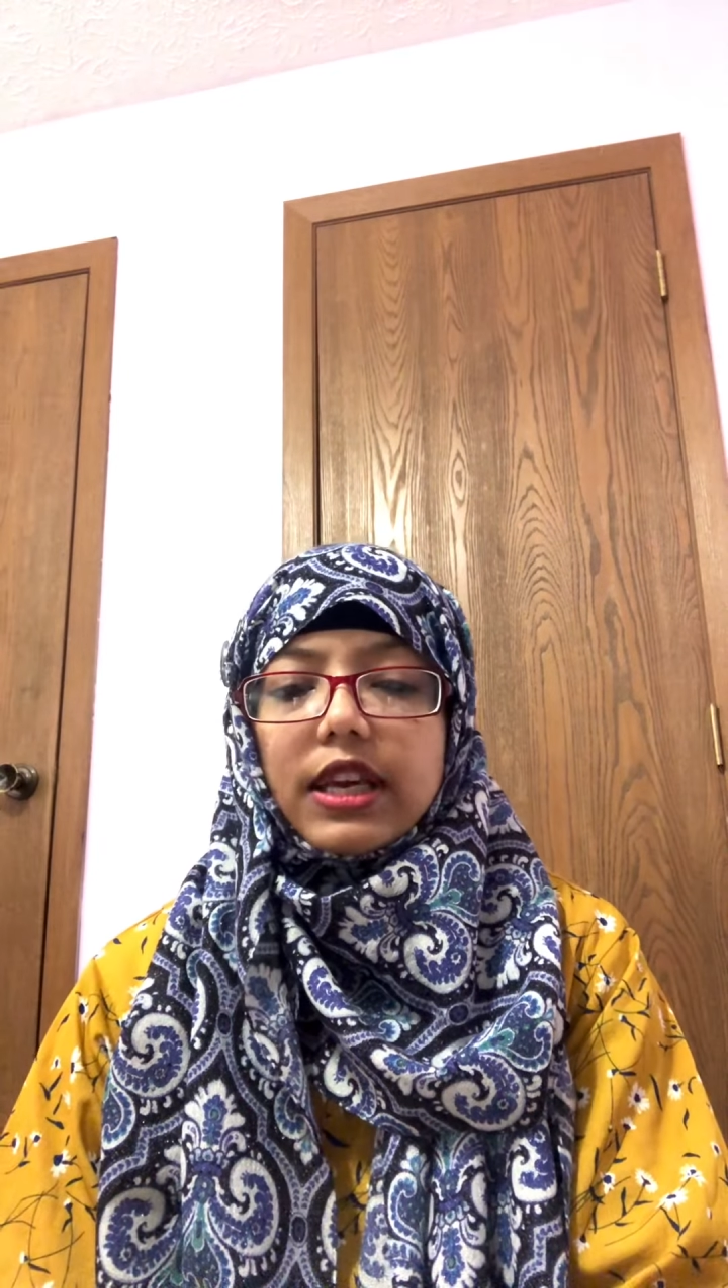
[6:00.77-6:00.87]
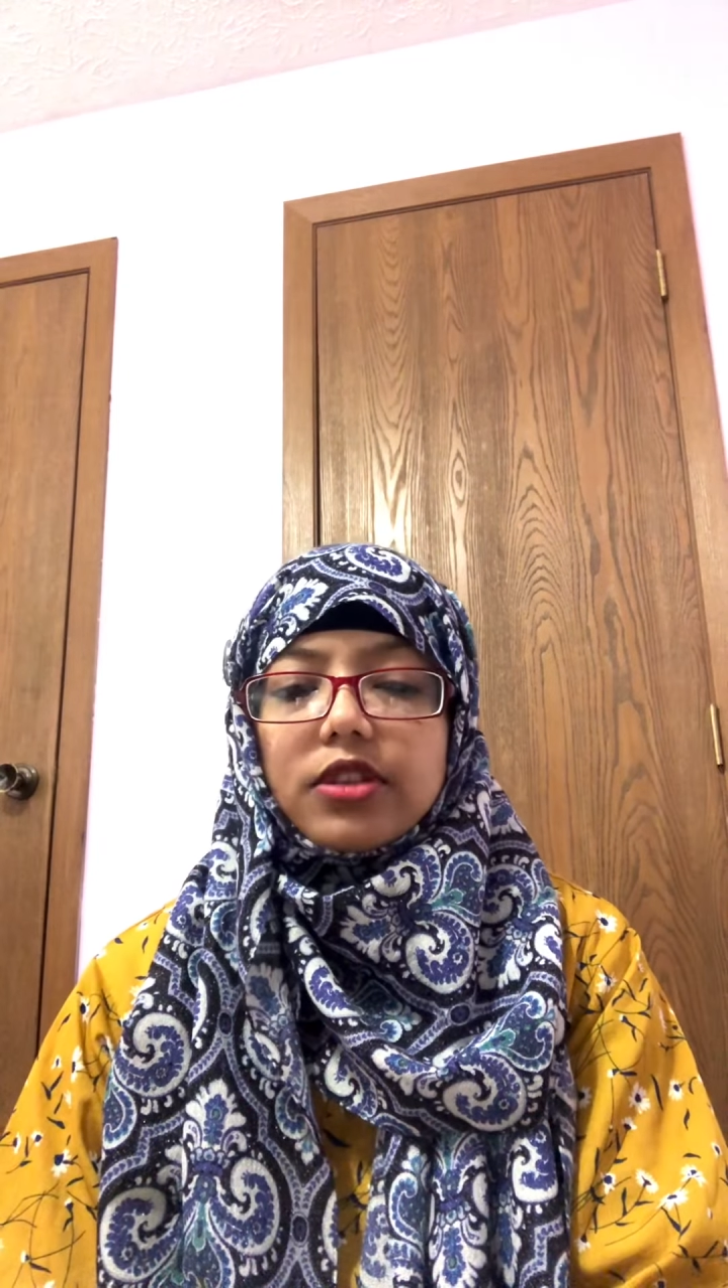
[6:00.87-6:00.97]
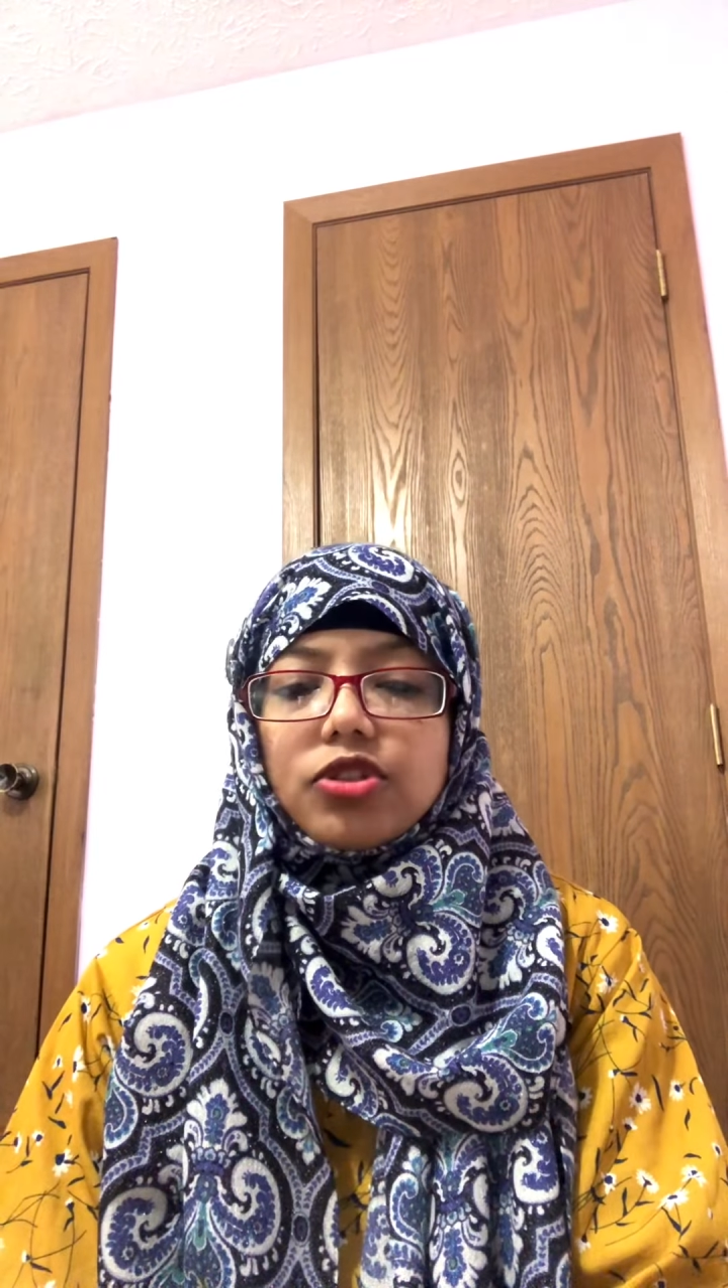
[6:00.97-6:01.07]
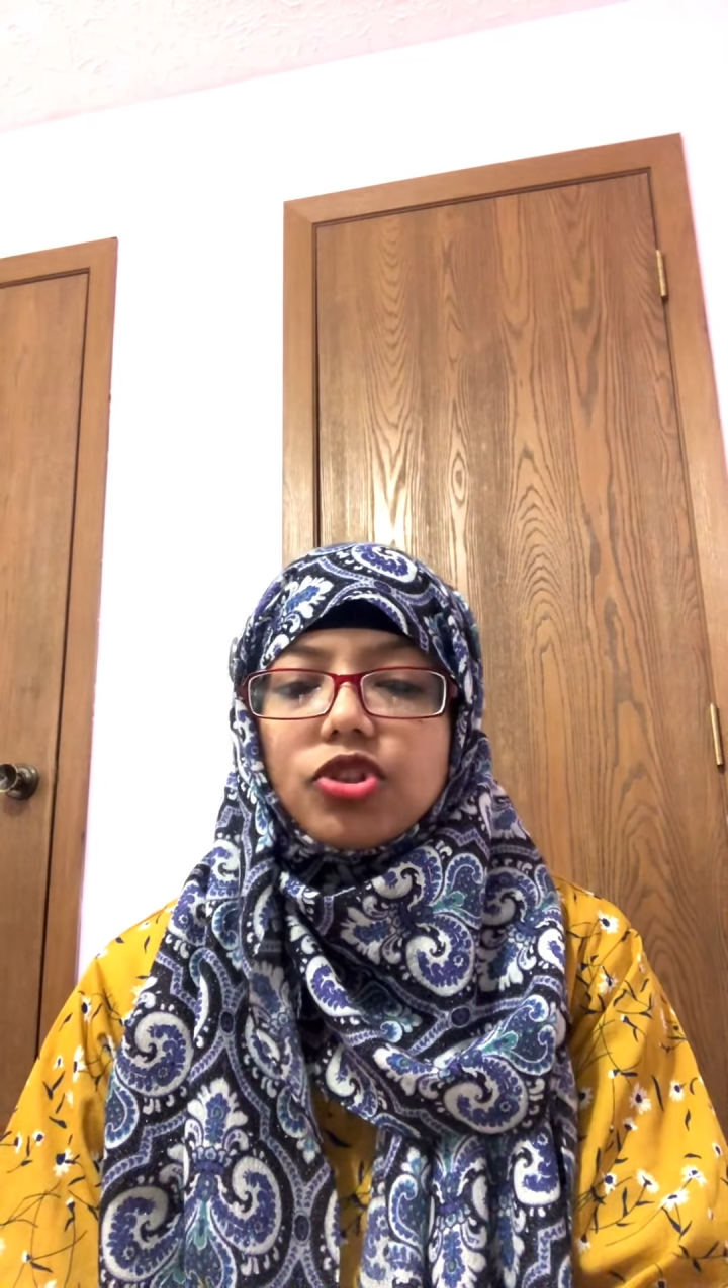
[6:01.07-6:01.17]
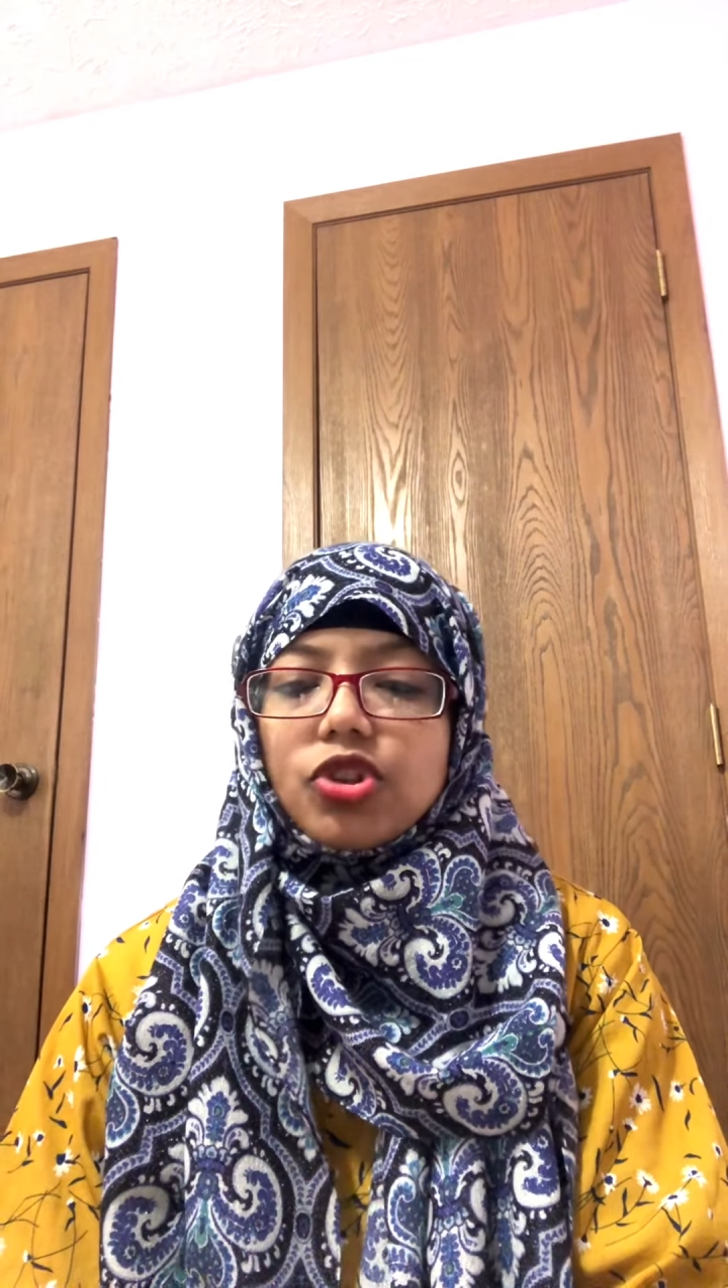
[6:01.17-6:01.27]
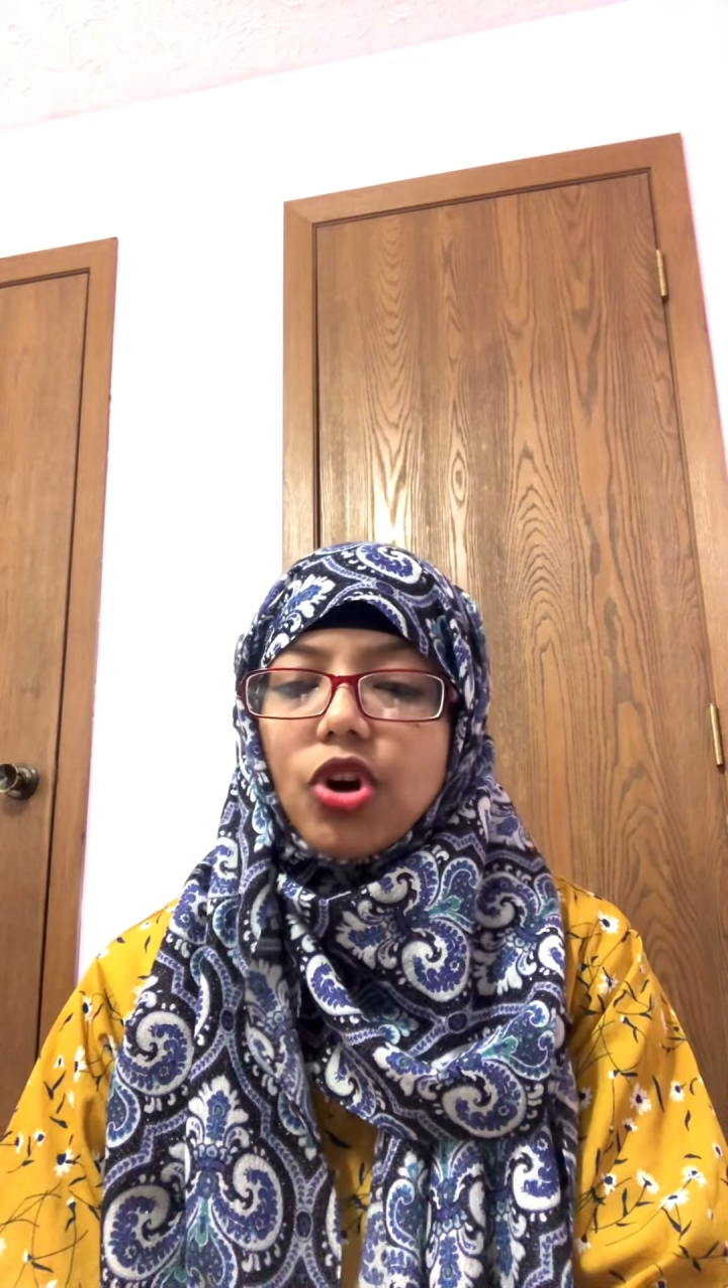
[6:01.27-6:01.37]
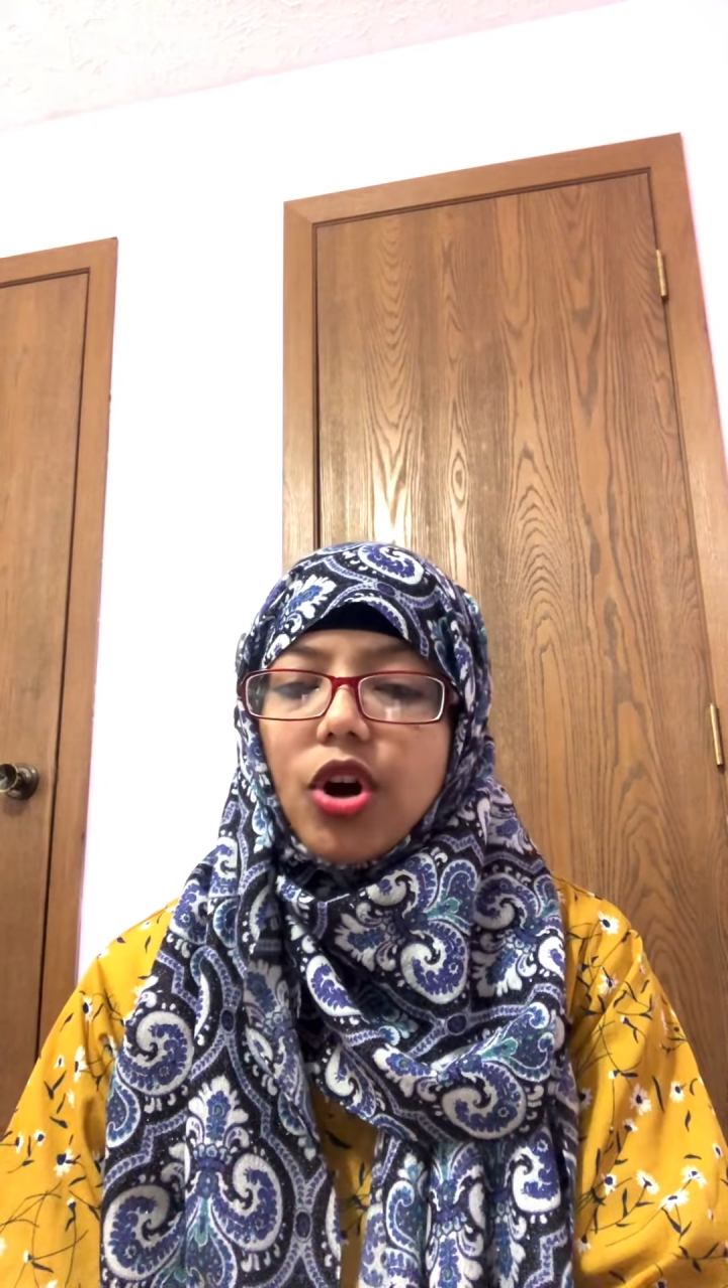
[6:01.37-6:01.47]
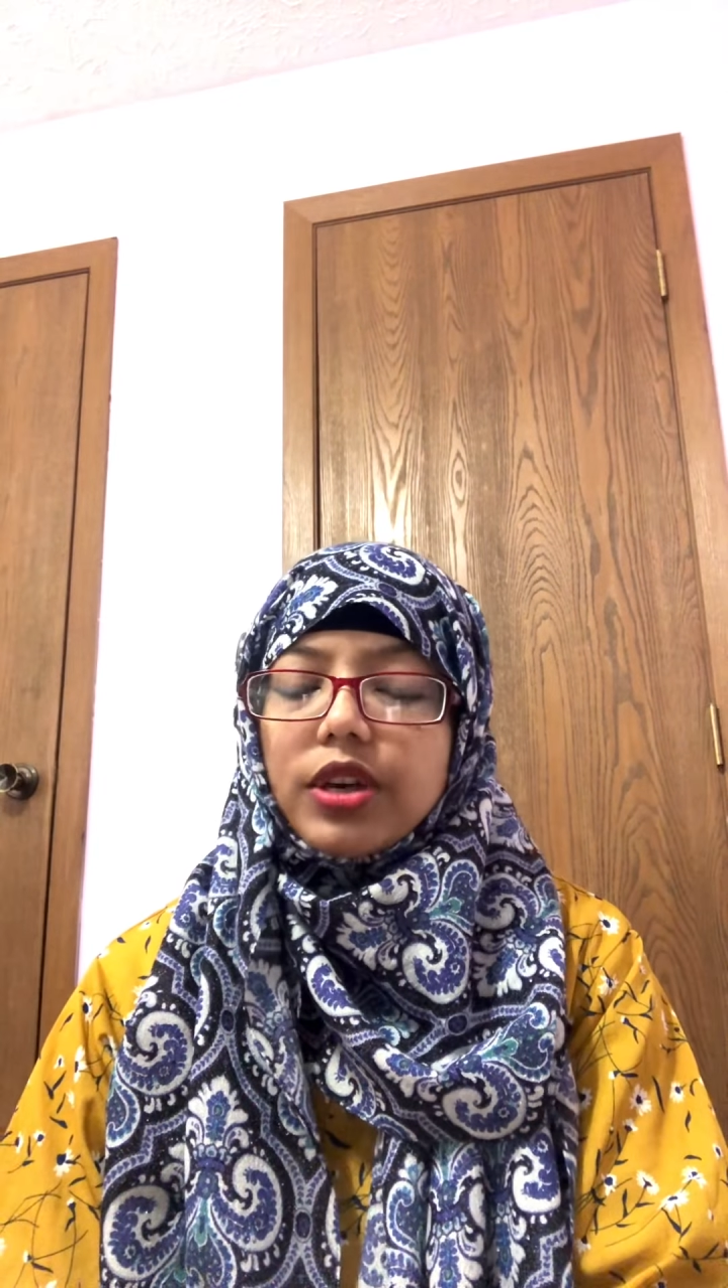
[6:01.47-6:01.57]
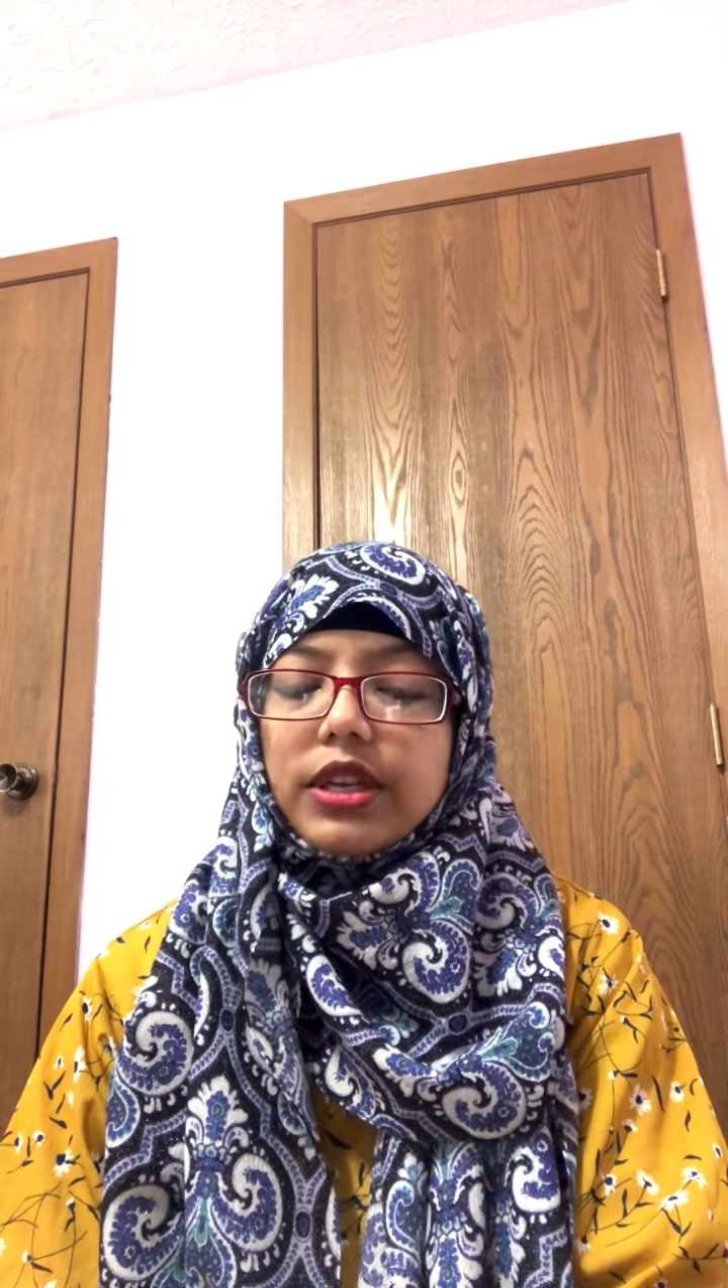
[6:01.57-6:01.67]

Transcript: a strong